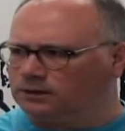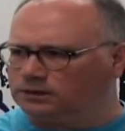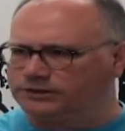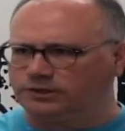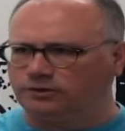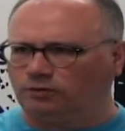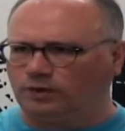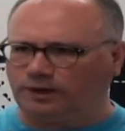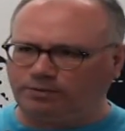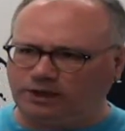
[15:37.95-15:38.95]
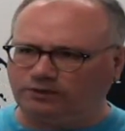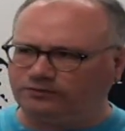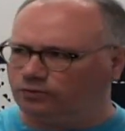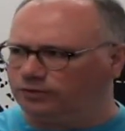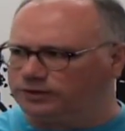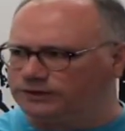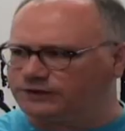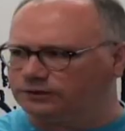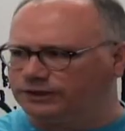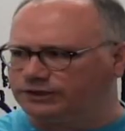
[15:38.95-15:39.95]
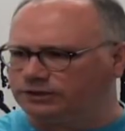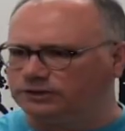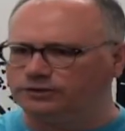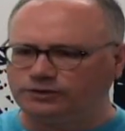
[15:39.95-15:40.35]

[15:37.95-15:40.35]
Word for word: let's say you don't want to pay for the installation and